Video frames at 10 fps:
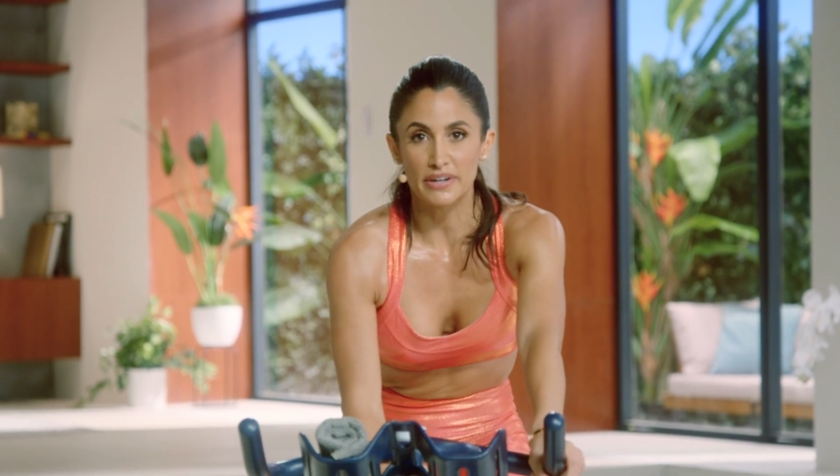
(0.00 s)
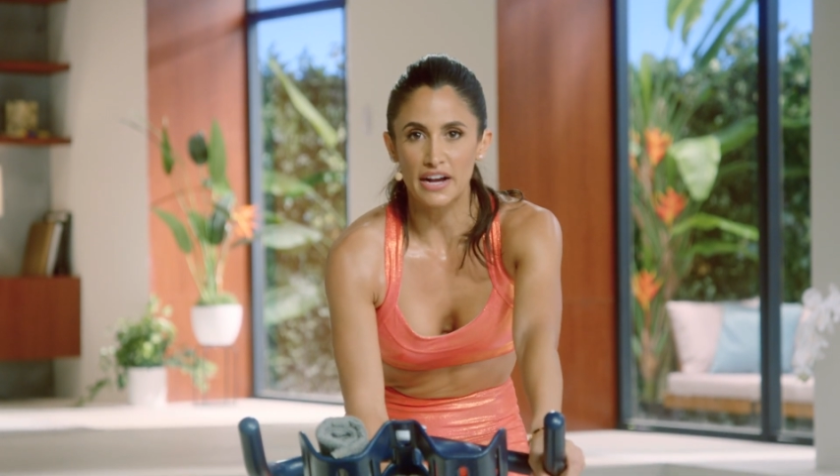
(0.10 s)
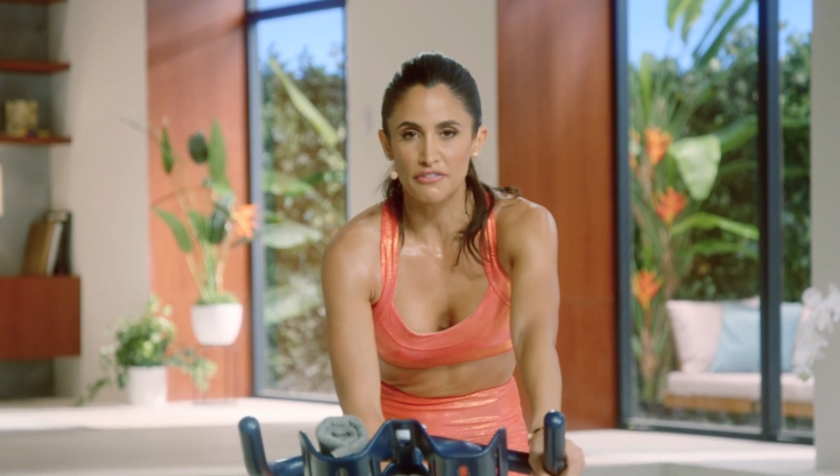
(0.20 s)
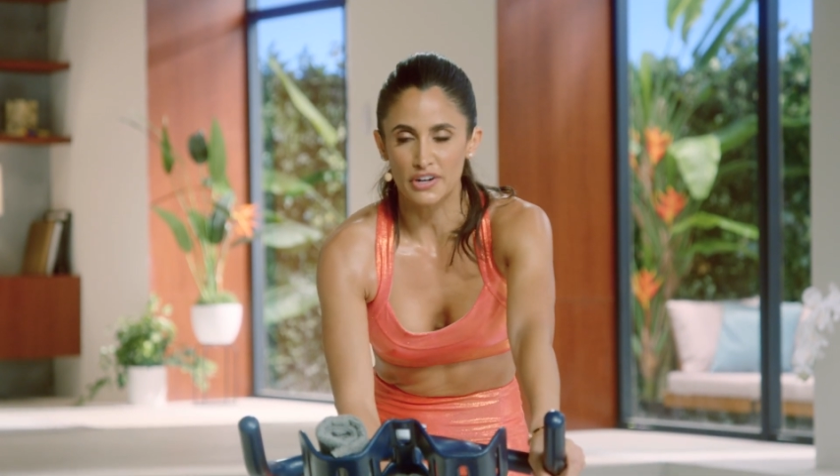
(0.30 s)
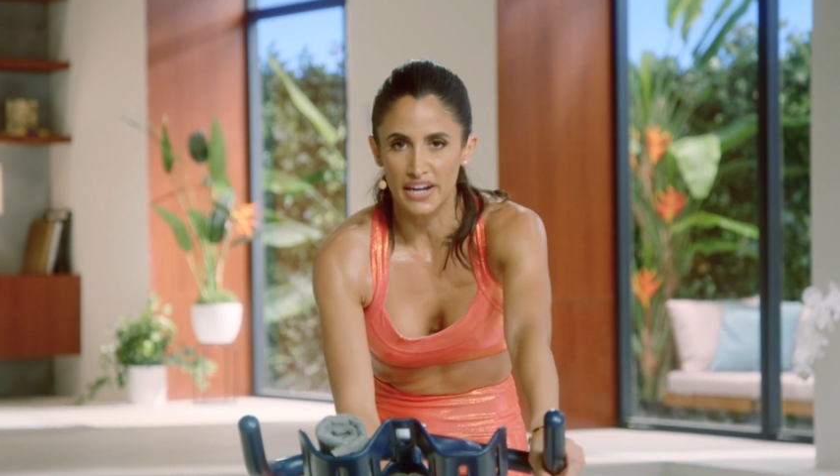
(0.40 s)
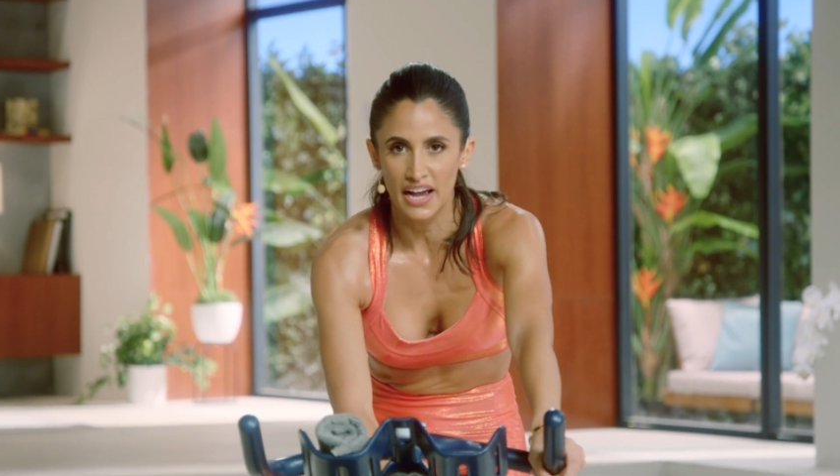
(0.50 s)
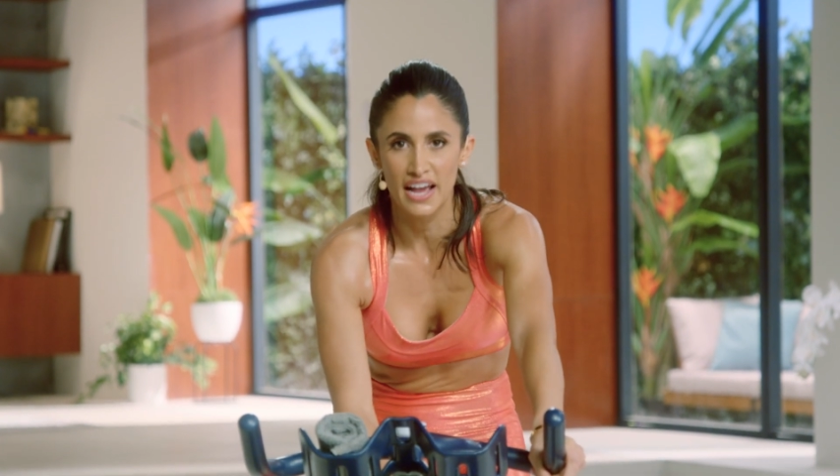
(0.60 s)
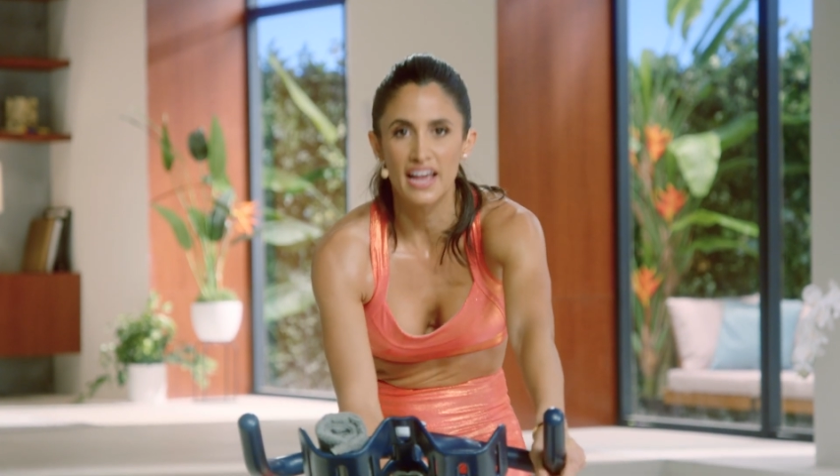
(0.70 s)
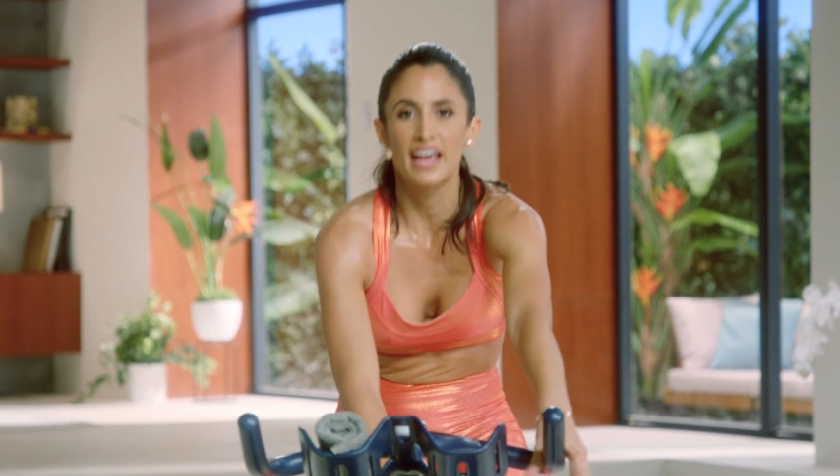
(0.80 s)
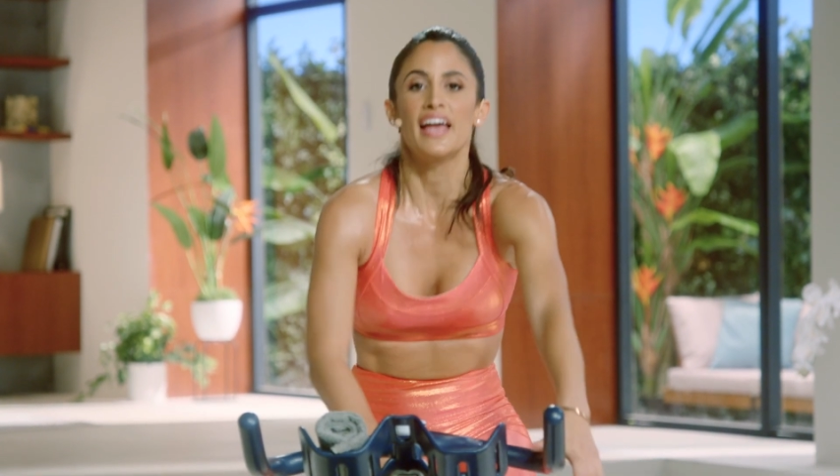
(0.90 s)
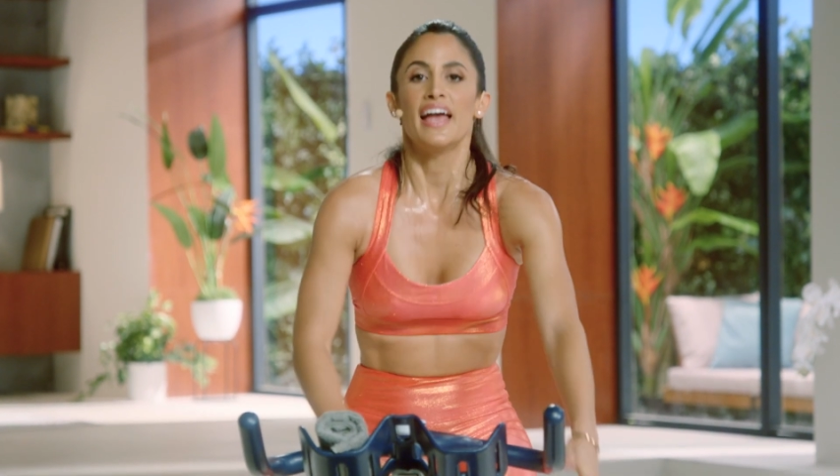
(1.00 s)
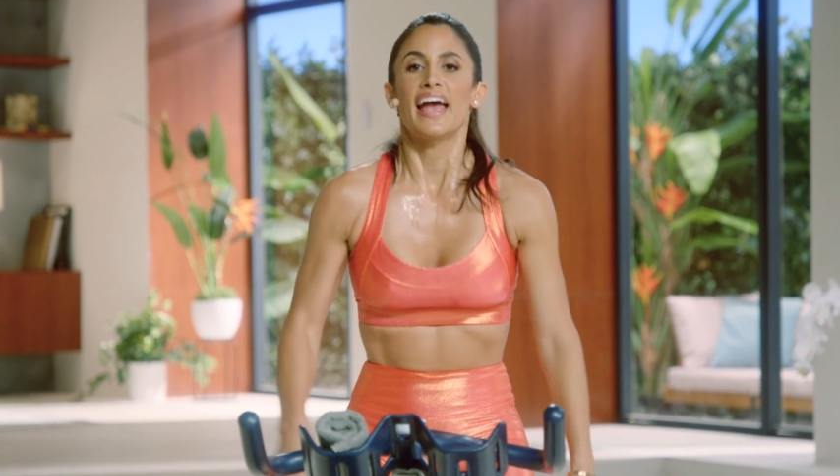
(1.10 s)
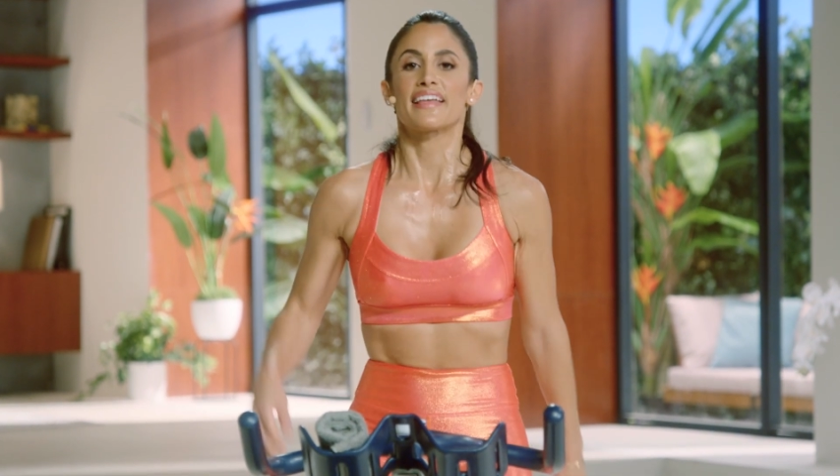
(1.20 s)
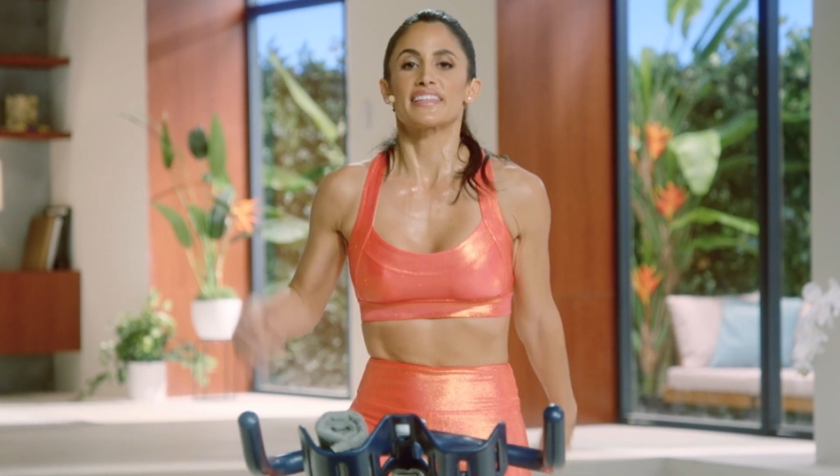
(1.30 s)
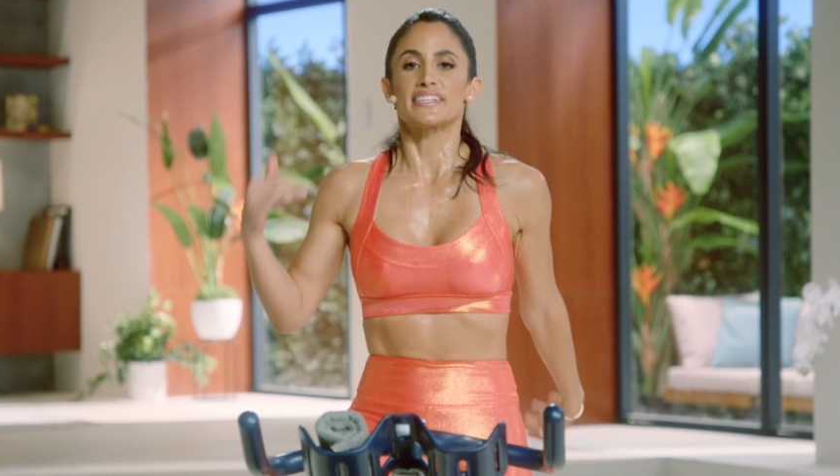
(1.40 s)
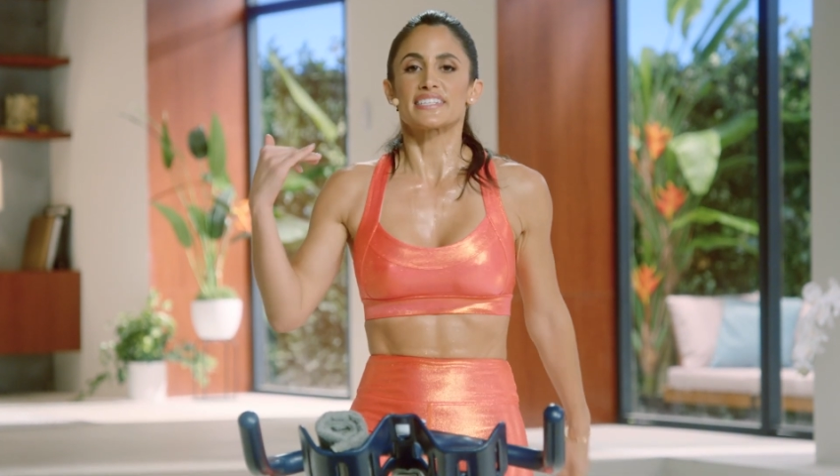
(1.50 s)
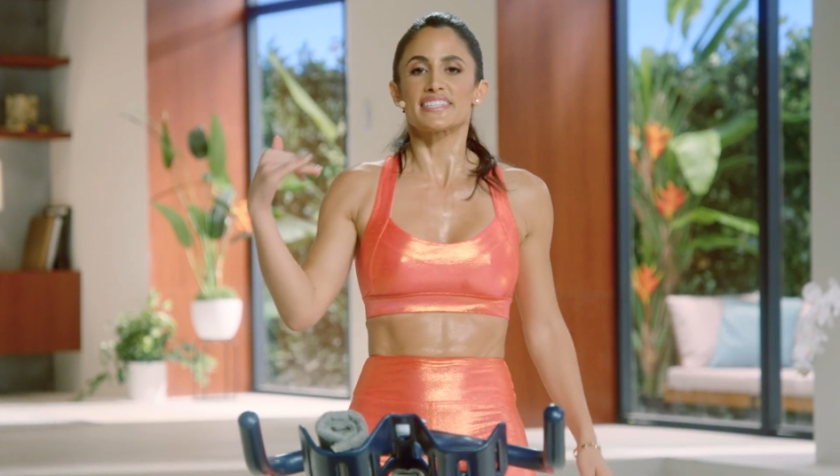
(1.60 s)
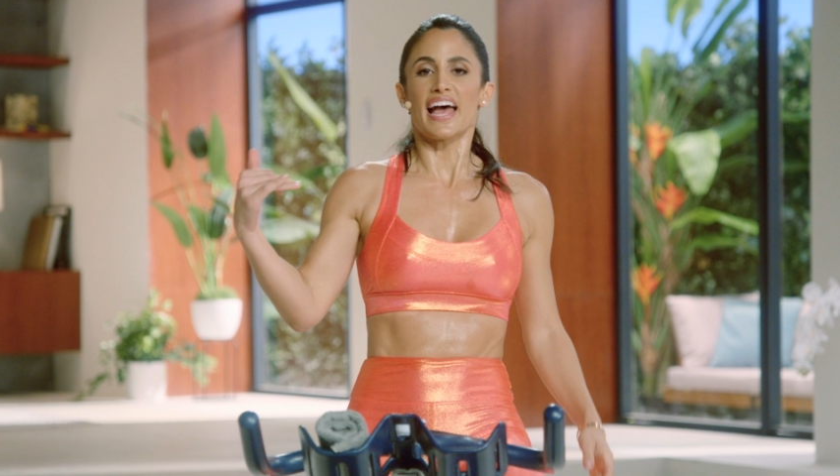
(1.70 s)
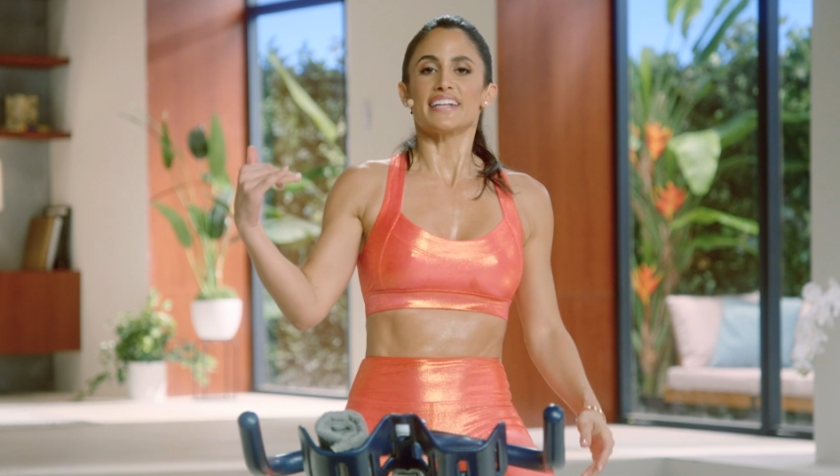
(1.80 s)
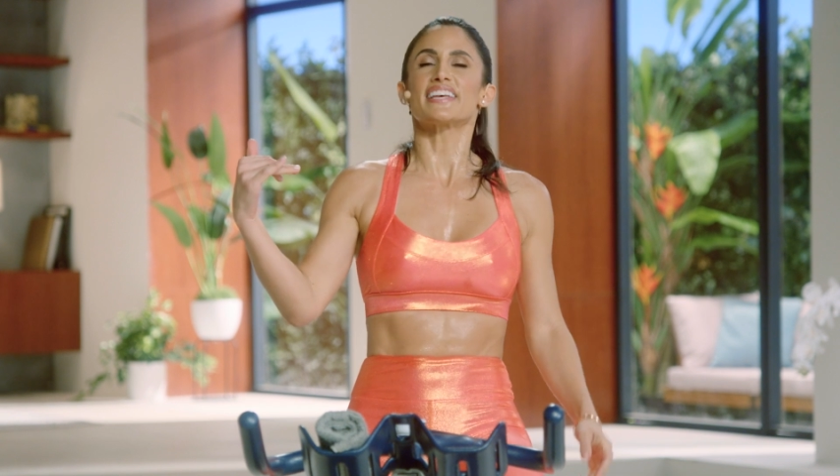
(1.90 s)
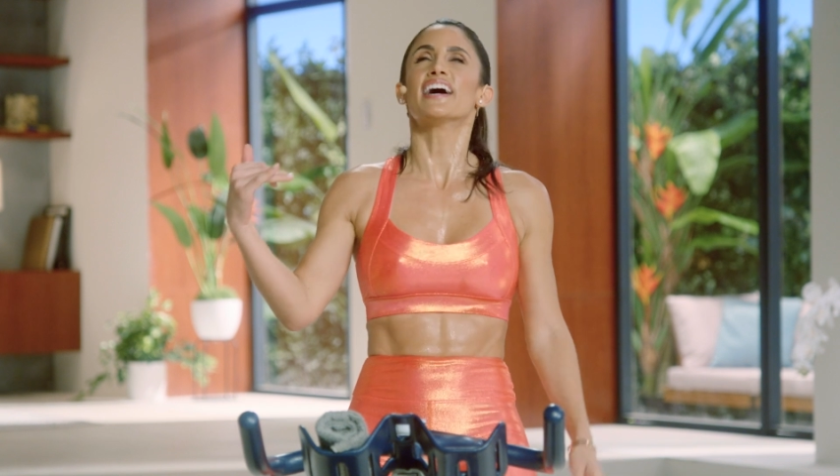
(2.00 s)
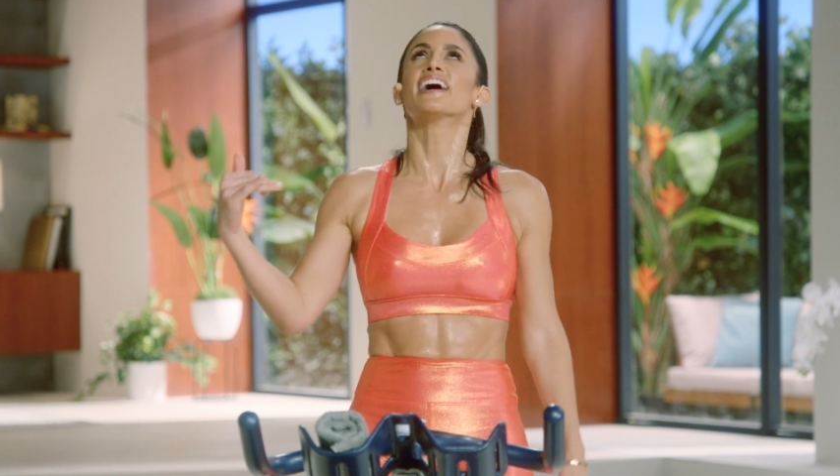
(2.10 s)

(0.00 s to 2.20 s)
recovery and the descent.